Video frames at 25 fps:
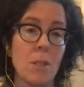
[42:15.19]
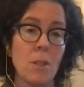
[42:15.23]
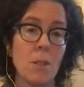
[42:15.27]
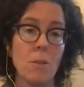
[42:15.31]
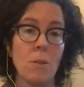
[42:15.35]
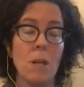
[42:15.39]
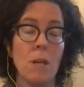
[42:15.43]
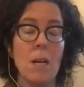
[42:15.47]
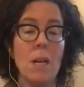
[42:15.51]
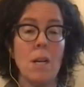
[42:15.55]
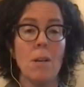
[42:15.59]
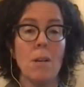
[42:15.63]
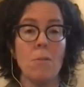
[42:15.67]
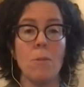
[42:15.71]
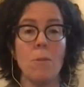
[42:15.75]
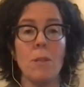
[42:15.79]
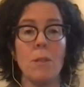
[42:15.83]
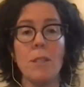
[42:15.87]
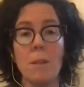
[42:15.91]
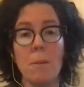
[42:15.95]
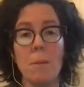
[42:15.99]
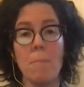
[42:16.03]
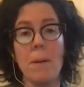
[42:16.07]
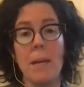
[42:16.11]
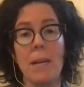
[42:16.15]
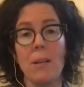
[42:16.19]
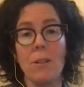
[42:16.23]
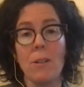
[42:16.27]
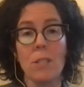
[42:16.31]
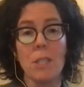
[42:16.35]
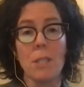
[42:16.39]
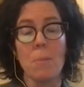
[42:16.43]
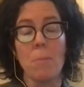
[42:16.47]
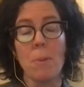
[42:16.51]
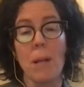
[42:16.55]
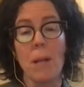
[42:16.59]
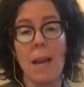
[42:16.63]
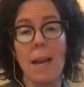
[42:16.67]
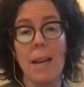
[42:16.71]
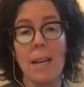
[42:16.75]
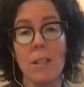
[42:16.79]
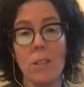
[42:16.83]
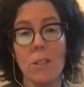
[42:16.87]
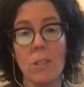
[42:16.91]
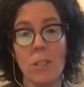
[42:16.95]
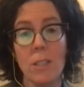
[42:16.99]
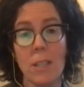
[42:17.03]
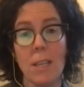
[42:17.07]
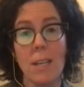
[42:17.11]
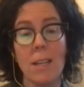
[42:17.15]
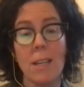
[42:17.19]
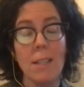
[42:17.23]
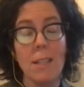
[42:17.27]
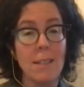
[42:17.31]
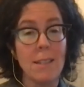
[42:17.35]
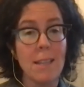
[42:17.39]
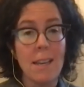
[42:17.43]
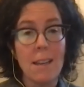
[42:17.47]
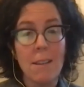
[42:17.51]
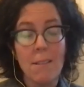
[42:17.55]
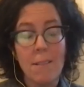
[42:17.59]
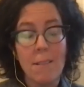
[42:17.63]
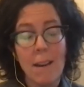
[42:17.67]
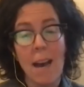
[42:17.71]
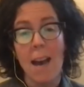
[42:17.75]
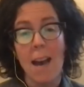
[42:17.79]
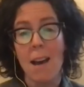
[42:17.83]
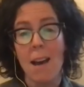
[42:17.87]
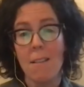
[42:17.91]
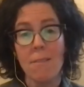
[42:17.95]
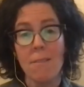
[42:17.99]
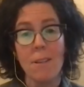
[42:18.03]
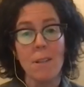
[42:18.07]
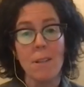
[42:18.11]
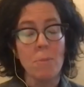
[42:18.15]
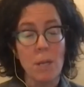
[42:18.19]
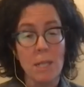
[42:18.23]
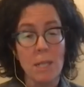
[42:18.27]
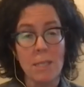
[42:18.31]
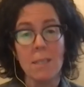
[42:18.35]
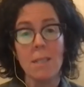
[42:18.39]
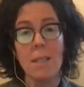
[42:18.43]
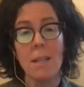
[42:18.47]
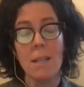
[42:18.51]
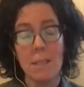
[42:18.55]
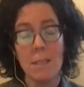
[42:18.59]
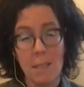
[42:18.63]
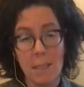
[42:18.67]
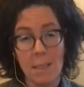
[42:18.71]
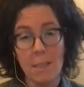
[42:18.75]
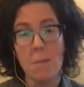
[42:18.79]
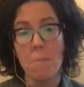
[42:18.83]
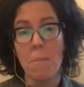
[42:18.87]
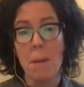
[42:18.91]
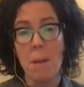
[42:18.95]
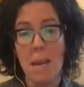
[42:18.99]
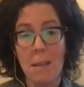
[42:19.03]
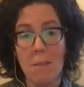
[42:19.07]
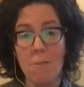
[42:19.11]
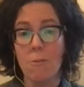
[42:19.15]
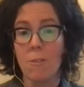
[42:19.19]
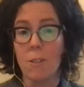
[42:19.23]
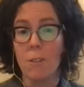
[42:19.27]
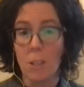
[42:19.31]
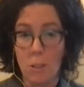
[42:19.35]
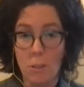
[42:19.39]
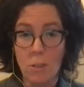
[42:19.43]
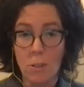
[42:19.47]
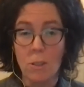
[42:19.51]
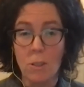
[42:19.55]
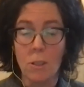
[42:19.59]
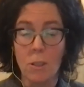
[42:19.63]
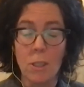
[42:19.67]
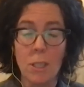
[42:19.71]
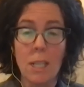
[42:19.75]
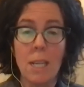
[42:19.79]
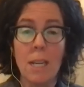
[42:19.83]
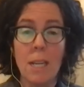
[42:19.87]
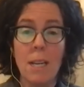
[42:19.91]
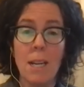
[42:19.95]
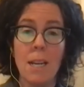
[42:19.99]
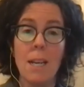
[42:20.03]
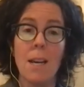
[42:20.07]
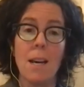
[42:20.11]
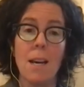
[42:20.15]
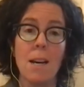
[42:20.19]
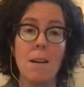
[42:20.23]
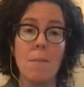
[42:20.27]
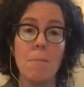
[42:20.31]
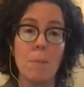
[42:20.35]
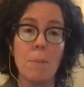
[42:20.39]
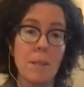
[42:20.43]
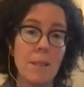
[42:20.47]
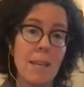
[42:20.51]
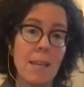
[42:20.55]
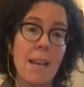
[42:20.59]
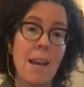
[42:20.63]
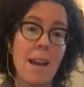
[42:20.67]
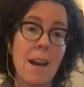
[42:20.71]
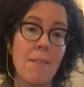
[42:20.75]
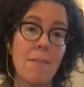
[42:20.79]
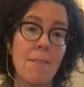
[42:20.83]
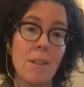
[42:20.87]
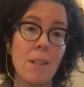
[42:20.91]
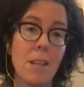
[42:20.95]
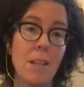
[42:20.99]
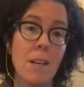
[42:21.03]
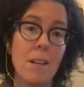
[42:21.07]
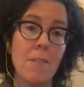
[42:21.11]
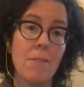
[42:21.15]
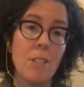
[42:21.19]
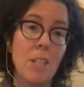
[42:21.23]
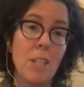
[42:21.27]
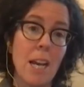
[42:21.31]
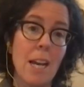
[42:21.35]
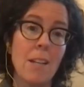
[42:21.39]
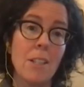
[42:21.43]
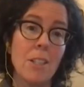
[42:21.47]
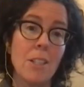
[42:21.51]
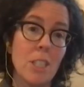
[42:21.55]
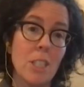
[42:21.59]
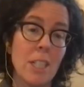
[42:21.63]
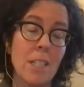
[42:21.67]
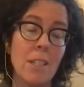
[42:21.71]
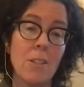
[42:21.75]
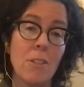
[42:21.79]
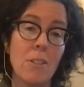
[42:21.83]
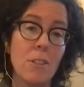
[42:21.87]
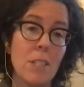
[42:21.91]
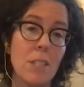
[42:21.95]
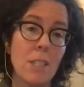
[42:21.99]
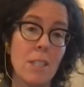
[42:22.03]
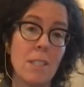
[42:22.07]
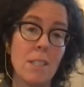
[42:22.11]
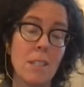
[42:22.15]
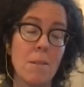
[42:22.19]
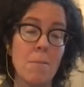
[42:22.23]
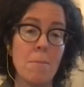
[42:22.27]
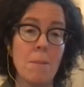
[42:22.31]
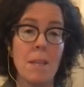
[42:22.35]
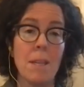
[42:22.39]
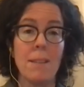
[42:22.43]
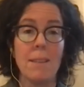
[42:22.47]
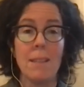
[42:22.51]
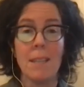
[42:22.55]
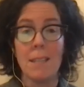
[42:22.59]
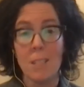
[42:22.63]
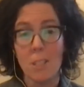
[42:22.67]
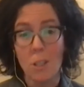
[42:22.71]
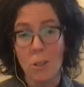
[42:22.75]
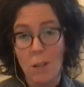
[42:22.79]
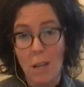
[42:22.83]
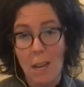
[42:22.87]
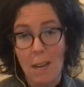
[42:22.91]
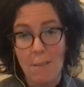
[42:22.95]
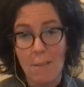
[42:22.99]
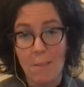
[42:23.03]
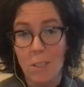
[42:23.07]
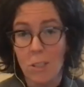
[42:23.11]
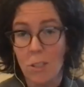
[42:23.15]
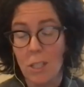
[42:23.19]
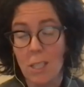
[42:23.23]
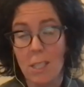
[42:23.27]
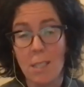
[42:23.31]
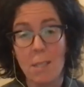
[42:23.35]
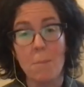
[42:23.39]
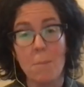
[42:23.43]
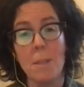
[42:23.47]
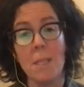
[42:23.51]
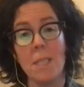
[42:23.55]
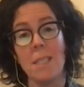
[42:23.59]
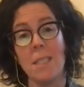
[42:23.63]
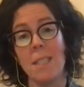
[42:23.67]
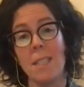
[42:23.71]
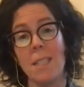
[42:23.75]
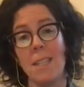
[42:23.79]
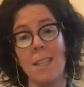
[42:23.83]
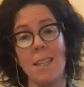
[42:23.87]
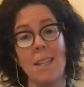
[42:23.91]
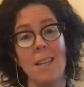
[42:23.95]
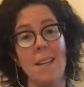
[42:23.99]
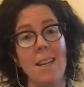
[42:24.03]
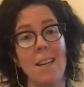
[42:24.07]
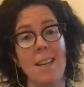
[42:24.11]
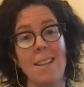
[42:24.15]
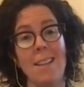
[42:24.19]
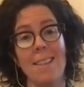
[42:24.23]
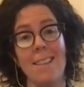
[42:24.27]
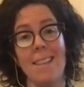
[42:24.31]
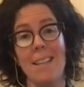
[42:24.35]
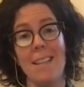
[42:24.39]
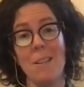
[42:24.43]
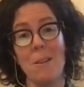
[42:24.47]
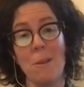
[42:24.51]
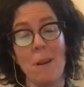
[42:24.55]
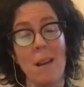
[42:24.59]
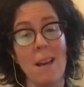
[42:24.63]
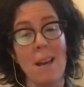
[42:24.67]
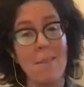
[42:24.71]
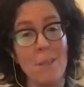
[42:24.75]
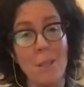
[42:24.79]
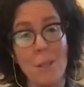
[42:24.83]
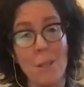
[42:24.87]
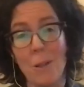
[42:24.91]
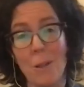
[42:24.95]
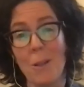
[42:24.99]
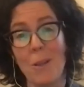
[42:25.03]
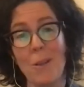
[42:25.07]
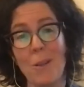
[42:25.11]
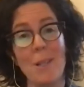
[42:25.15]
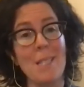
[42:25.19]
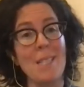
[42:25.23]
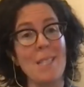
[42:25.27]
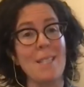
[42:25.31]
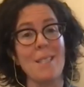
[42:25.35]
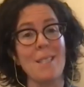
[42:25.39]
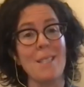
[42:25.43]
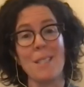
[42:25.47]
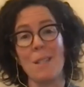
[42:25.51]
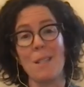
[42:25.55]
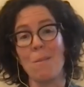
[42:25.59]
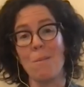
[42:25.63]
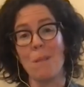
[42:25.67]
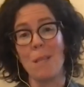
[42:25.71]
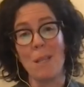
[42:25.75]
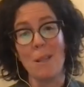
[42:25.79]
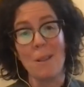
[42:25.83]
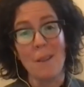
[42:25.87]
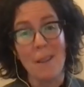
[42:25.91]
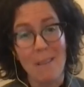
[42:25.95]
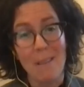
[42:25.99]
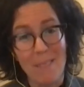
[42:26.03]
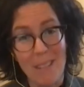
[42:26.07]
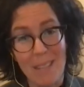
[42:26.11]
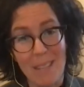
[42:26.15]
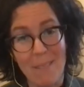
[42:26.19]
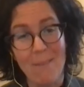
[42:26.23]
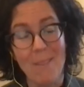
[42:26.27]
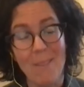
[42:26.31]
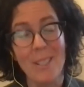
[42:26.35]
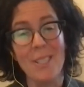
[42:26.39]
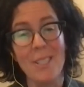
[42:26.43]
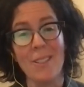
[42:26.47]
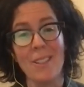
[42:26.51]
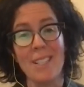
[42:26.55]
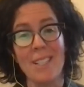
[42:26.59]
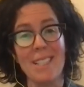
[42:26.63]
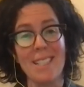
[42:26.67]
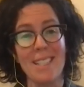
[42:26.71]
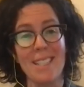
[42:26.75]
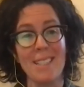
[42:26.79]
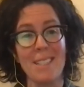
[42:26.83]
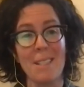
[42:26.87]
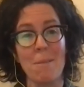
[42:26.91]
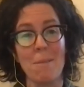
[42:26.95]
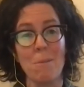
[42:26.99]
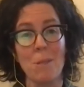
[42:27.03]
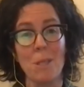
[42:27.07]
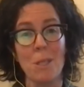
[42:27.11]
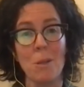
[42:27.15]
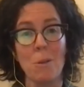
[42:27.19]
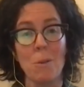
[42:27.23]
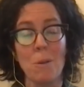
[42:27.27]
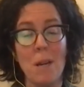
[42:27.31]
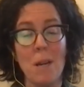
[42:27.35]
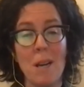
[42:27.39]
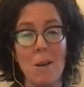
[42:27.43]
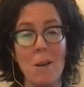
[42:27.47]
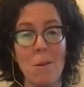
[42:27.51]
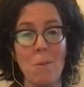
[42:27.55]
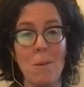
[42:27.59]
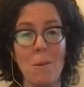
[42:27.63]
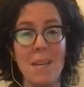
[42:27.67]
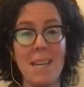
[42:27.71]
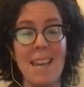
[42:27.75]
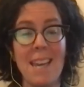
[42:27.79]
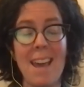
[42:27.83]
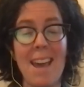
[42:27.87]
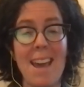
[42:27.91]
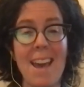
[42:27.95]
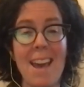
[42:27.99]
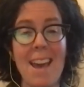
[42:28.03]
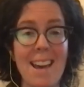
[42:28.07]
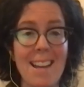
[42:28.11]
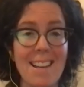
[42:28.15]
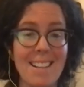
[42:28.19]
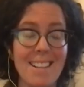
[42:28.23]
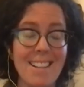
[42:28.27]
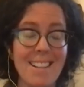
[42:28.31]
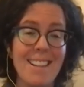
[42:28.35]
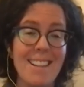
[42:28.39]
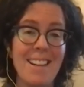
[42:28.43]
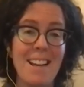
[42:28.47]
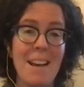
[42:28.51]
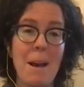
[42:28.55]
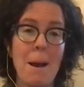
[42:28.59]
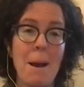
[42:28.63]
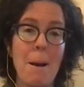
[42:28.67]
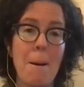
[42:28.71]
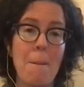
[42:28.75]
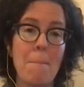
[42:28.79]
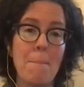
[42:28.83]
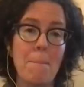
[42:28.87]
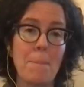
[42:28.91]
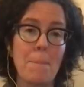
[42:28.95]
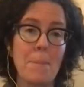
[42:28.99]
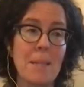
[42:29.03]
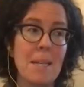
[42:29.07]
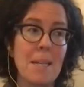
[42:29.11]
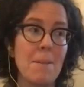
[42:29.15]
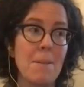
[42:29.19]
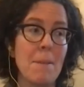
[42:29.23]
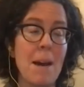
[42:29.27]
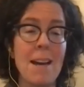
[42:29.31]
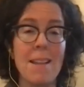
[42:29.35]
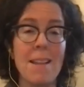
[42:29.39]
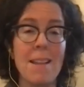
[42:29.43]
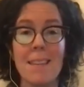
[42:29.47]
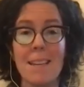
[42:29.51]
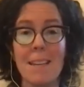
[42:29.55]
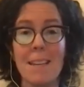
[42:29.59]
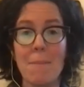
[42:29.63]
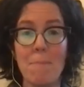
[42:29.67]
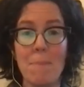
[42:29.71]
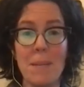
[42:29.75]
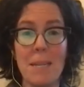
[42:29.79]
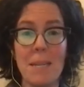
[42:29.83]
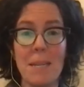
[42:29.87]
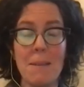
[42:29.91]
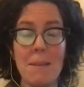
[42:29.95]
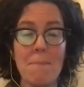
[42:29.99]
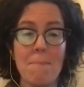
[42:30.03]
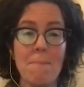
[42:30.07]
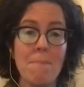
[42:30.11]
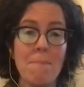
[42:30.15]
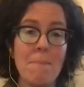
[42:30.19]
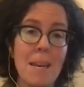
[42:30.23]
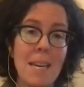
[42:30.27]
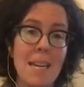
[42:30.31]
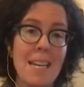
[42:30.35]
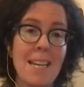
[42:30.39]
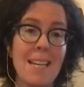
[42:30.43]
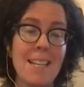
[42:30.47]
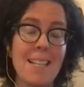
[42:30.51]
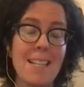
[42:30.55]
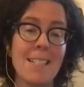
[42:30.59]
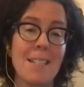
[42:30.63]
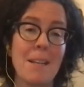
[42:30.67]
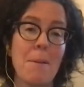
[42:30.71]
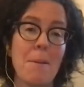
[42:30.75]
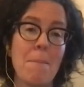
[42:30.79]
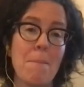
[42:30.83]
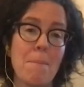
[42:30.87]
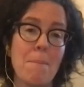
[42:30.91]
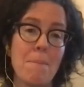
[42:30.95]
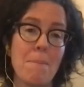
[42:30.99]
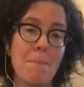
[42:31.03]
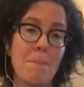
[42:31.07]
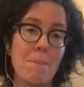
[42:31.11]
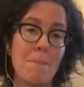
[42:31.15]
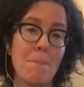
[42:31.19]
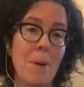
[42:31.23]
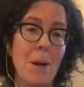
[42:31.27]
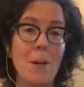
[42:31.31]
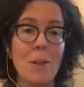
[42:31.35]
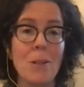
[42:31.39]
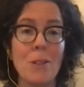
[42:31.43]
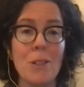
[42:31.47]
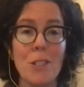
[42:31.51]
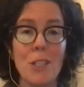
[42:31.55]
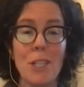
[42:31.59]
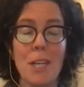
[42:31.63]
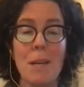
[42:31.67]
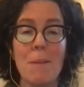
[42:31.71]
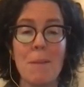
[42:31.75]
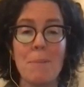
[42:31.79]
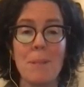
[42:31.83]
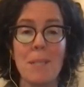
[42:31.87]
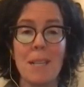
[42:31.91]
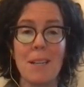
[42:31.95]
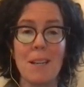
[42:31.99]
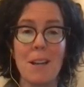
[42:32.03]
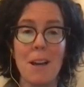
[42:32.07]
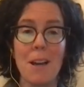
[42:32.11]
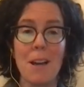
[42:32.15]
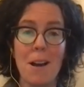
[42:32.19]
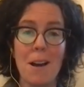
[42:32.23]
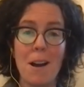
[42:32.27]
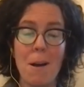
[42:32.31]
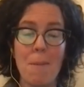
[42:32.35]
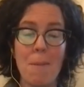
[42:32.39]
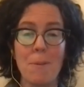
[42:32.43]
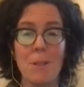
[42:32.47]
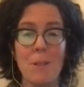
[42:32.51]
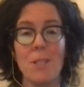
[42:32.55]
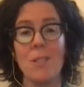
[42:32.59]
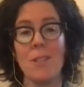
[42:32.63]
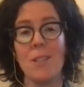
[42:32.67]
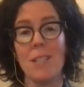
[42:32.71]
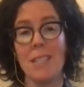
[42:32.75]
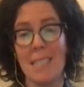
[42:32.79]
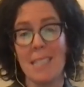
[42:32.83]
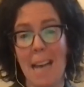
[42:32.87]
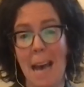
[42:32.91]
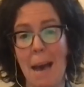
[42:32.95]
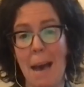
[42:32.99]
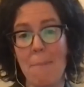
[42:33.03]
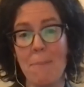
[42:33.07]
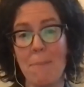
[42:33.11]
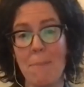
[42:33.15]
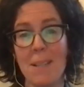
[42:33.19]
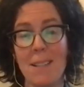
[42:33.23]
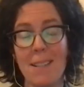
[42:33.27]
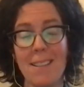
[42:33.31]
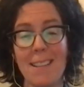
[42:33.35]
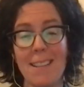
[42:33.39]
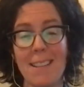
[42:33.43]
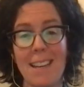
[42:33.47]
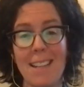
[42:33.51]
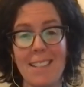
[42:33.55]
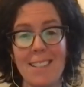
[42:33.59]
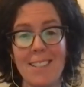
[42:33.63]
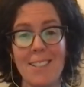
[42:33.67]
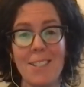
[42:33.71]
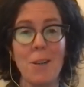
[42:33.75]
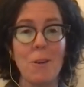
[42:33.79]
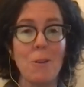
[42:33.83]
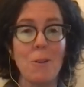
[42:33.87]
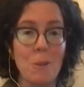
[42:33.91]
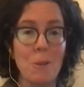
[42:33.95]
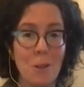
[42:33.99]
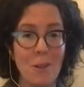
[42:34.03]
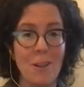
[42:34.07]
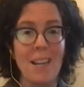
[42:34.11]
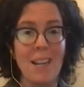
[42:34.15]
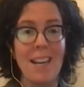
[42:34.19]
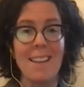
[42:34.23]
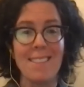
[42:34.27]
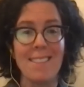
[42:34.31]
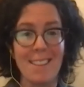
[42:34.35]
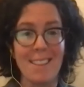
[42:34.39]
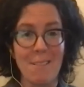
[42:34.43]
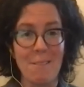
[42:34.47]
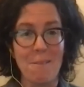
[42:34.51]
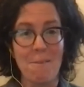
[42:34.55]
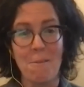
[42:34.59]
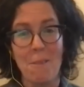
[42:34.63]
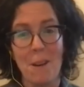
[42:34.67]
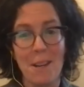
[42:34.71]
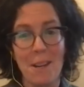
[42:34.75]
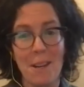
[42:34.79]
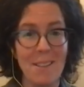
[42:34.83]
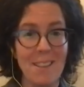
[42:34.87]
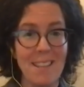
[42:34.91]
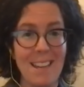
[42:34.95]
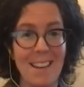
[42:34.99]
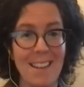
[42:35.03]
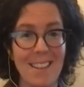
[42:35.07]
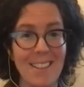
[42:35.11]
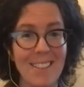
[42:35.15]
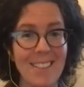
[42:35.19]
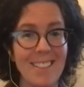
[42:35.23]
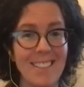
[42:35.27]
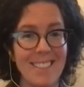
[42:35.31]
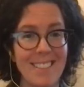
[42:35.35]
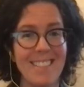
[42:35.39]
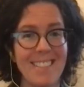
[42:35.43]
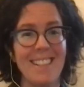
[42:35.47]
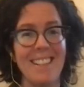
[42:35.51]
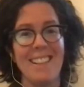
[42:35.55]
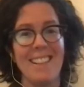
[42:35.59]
So with the bigger suppliers, they have unprecedented demand for local, but they have a lot of challenge in their system, that they don't have the traceability, they don't have the ordering system, they don't have the inventory system. So we can, I think, be making some partnerships and opportunities happen that don't create the one or the other.